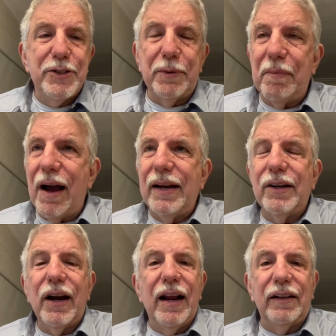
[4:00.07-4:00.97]
Asia
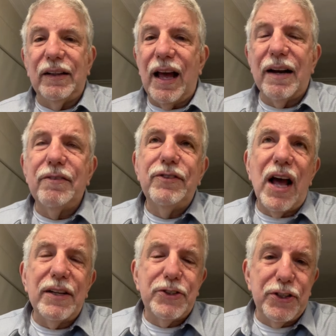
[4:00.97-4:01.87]
Minor, and a lot of
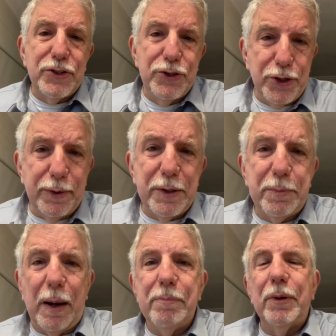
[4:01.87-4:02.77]
not just
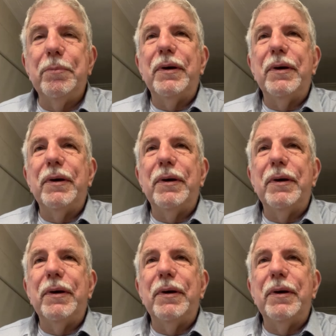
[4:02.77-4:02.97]
Jewish people,